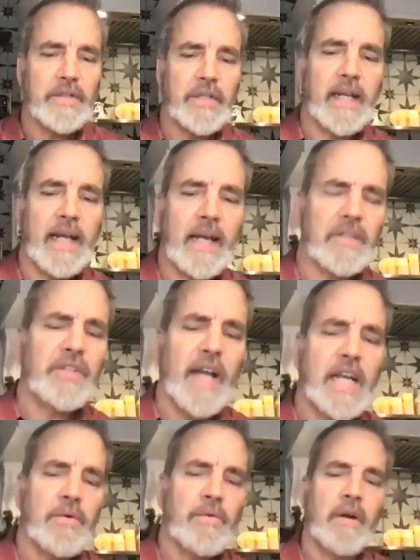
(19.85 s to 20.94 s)
Today is
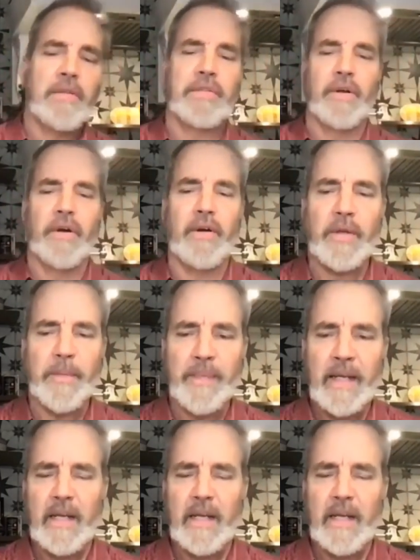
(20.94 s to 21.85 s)
January 3rd.